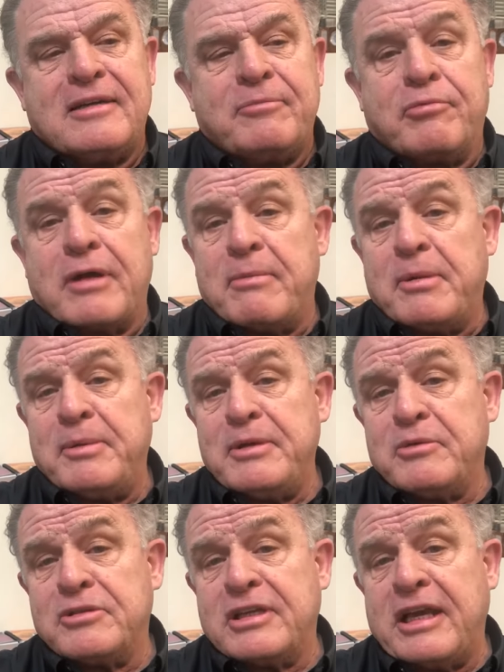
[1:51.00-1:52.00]
Probably
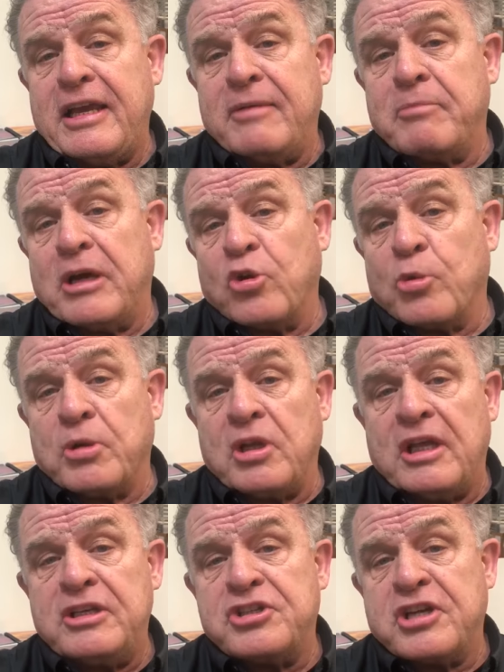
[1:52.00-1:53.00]
will take my normal
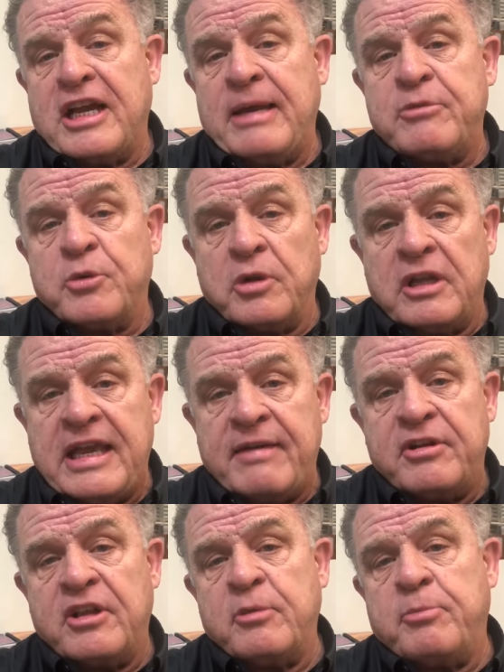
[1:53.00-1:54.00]
lunch time to really have
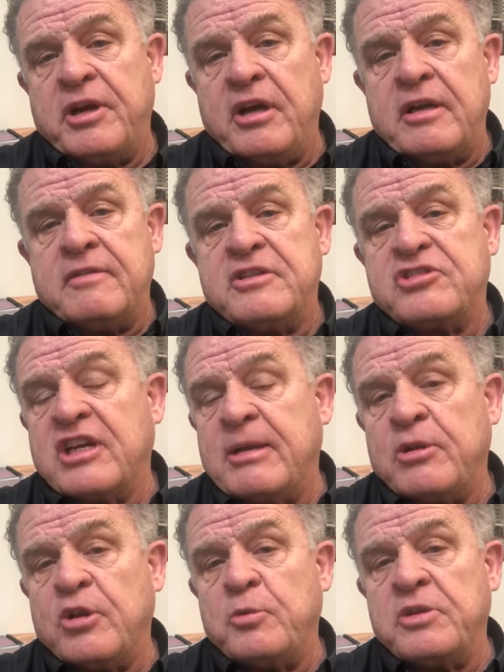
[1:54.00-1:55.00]
another period of just time
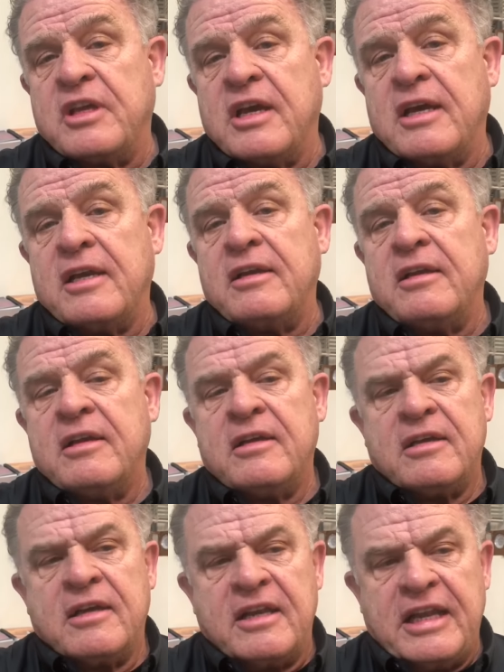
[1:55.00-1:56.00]
alone with God.
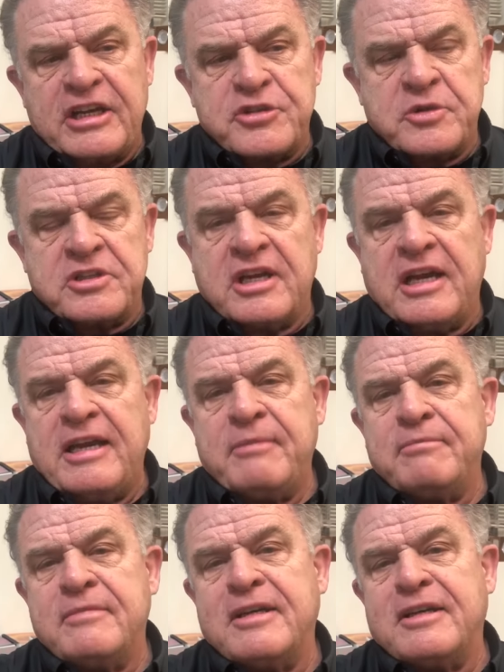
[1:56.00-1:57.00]
An extra
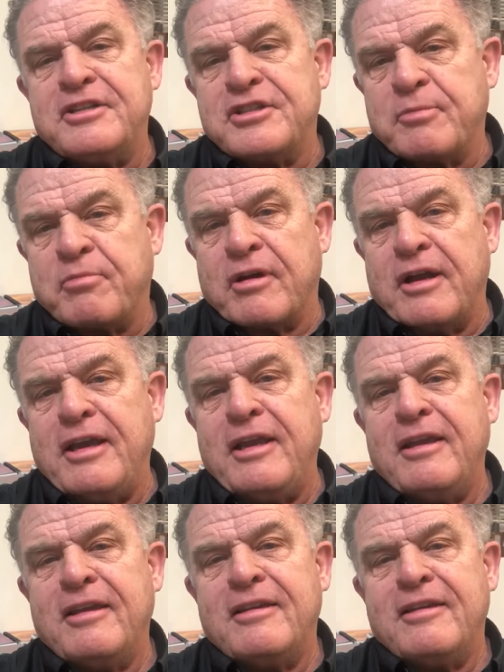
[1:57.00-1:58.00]
time just to pray
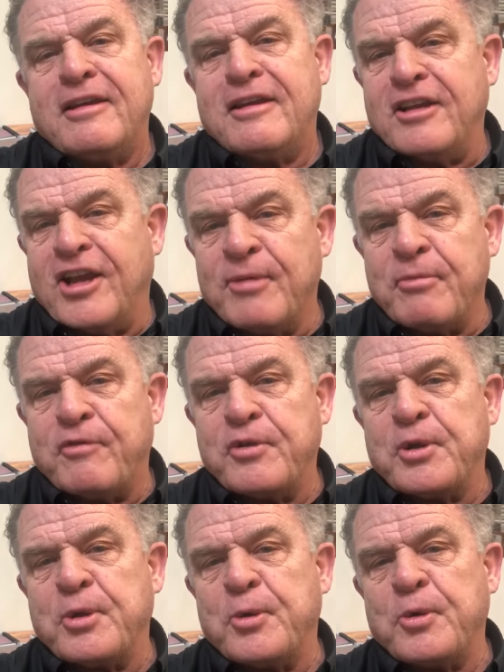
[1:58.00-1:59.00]
and to come before
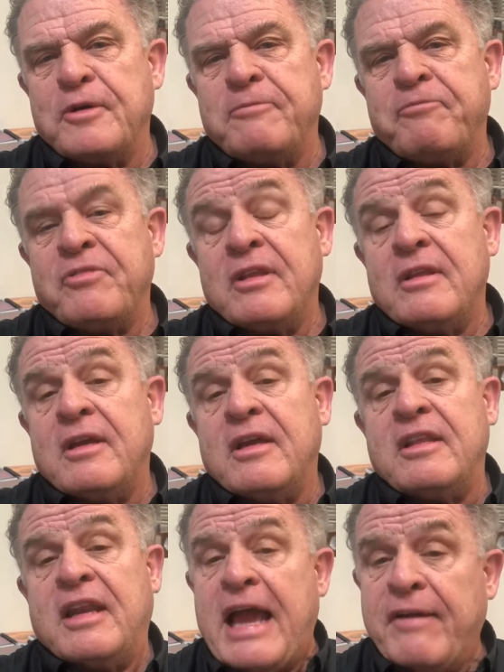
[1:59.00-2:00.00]
the Lord.
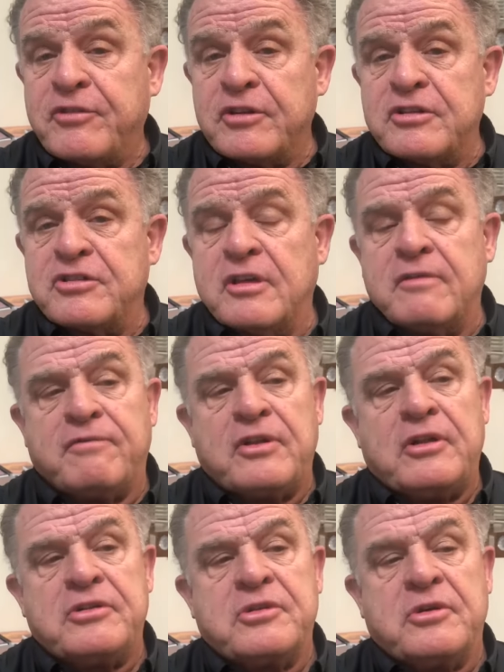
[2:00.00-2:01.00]
And then after the sun
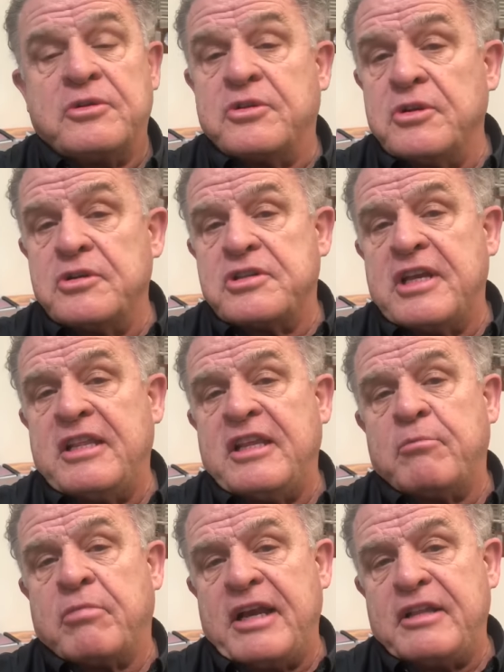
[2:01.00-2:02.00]
falls on Thursday,
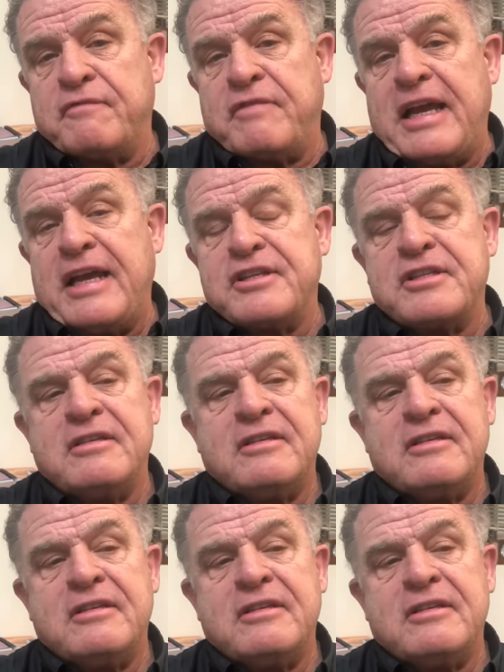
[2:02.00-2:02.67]
then break the fast,